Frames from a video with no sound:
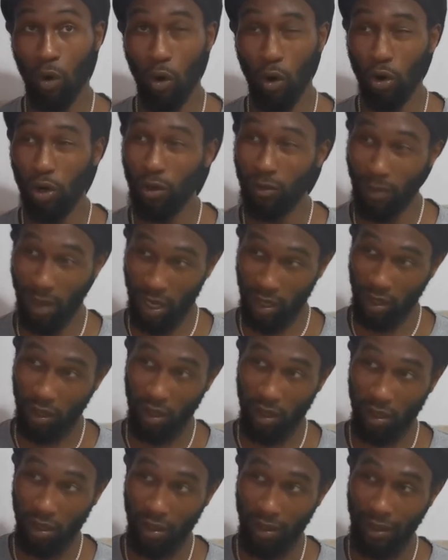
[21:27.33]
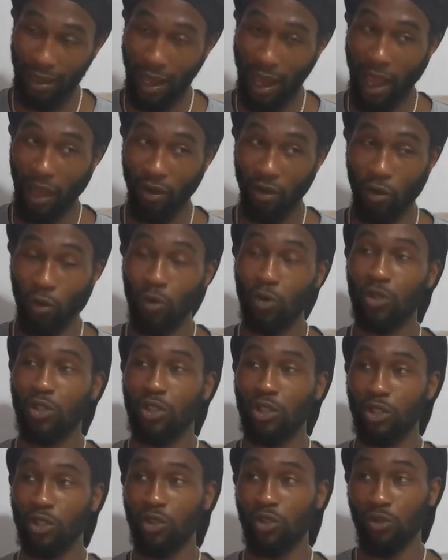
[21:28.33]
on my gun, I could
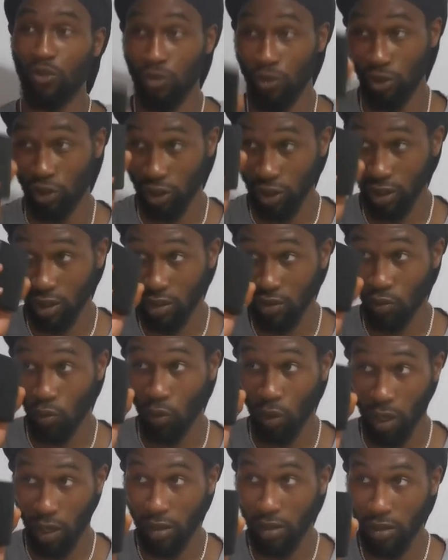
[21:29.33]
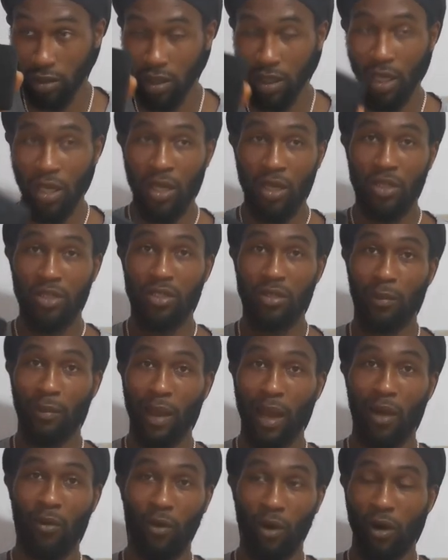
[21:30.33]
use just this one to
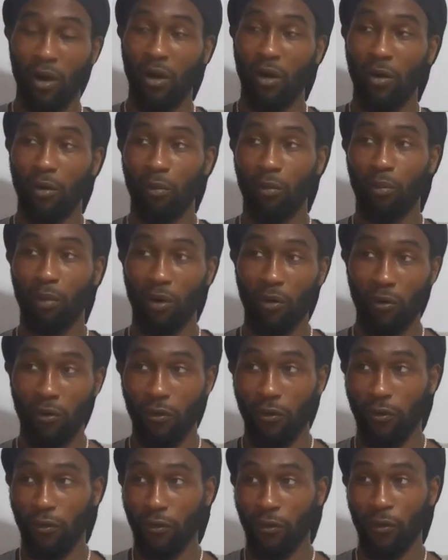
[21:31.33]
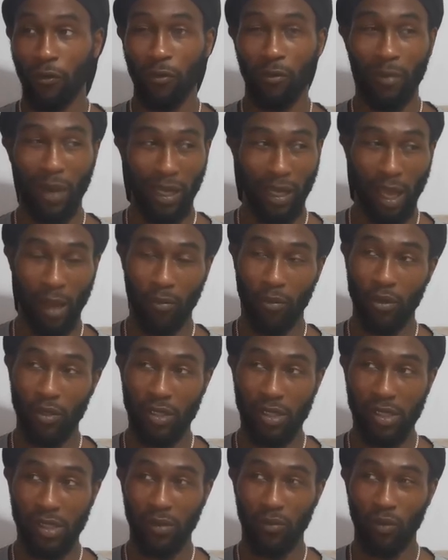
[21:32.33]
power both my
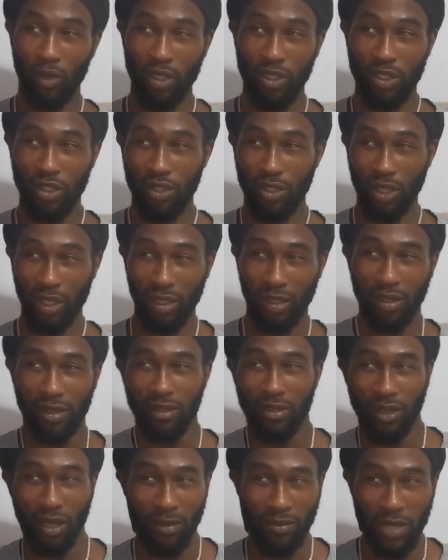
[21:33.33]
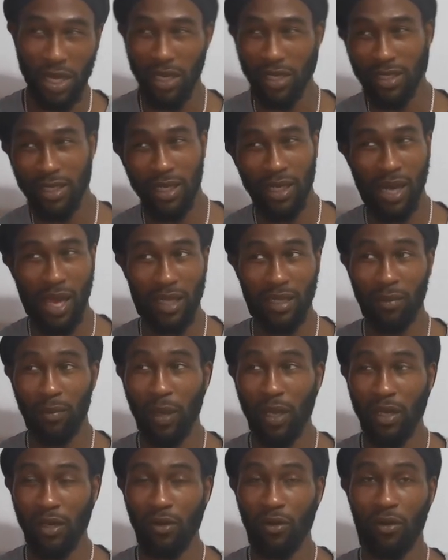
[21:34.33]
cameras, which, do you get what I'm trying to say? Like,
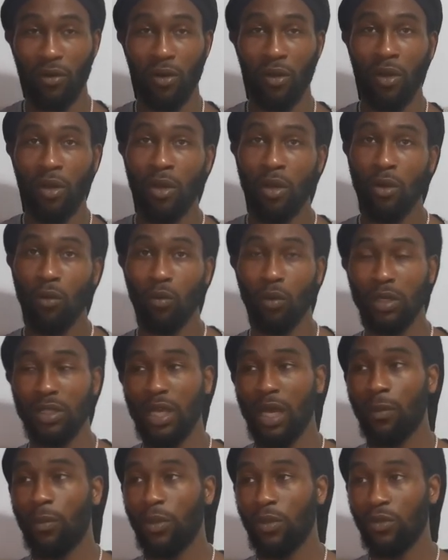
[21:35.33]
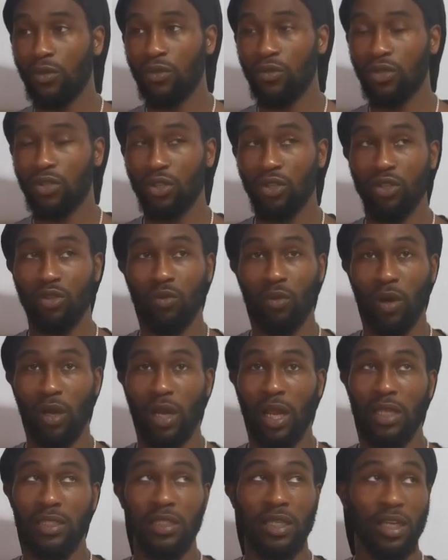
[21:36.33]
depending on what type of user you are,
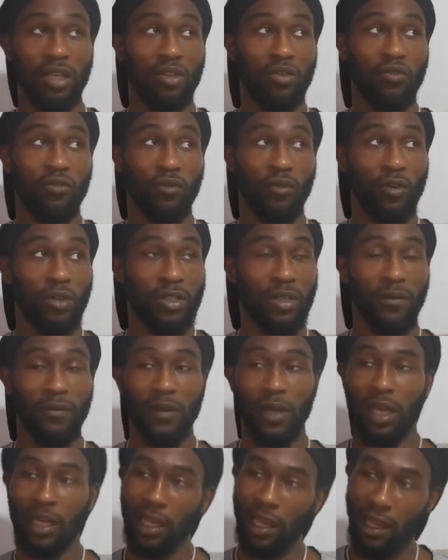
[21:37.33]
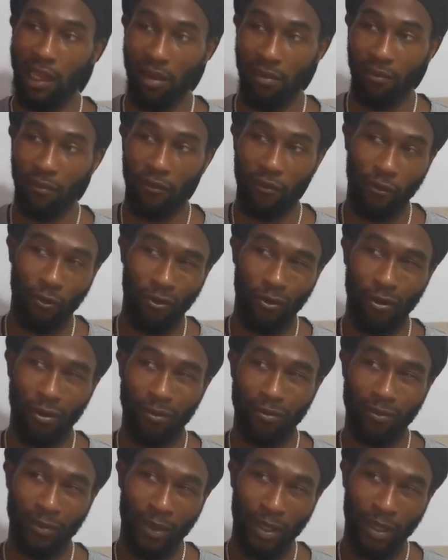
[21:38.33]
like say you've got something like an M four,